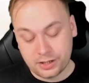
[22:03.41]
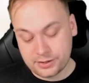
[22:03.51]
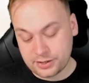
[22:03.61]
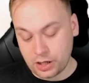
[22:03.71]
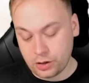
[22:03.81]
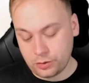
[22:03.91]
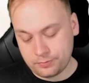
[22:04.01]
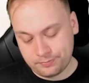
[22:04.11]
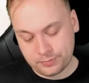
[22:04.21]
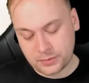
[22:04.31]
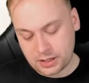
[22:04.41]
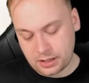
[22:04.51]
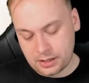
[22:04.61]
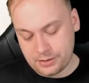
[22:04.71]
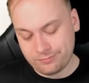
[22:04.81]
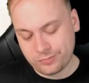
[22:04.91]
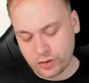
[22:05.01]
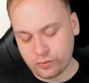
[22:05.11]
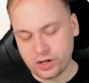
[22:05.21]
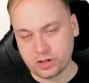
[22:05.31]
So,
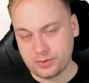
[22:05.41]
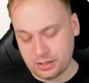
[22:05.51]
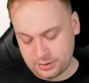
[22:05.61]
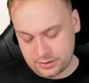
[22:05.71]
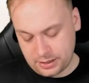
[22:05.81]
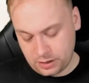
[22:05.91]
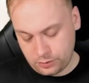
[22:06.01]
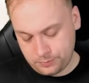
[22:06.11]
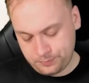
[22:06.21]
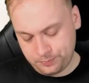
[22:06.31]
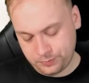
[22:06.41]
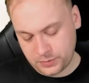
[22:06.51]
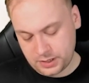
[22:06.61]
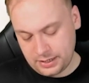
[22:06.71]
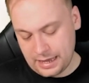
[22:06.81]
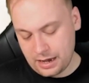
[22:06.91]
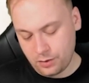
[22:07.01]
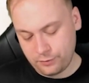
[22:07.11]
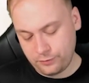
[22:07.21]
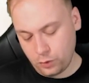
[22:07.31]
free Cosmic Cyclone. Now,
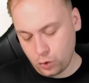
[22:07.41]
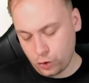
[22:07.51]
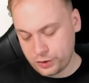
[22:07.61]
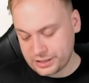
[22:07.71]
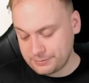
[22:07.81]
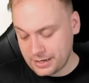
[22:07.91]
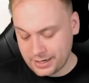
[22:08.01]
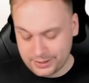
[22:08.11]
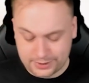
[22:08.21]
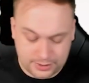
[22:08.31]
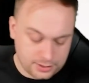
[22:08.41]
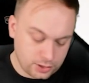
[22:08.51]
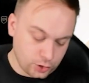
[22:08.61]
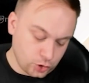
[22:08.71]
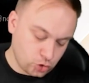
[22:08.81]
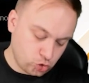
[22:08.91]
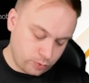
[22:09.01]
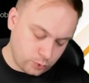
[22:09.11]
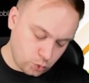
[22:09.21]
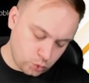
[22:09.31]
for the Spice,
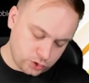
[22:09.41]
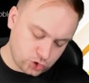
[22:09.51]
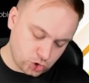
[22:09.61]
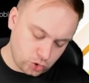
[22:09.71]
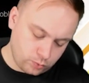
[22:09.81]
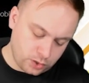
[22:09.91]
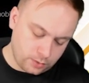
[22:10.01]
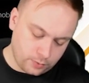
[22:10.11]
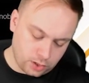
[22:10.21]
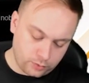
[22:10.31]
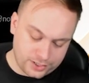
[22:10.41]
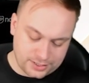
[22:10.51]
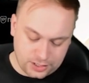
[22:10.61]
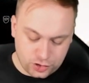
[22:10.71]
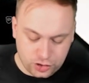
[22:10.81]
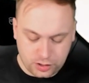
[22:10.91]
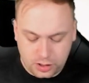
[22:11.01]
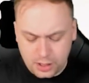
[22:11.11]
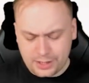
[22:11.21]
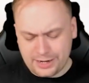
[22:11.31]
triple Super Polymerization.
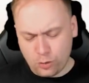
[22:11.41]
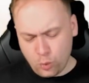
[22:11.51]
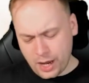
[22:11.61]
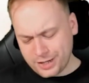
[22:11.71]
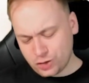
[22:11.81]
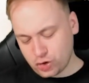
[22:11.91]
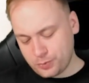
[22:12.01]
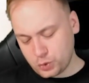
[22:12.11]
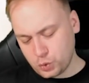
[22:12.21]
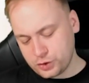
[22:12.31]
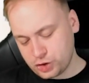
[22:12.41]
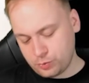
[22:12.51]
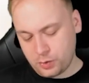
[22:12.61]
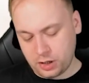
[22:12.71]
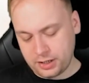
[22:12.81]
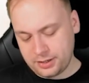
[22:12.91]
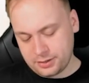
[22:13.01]
Now, why triple Super Poly?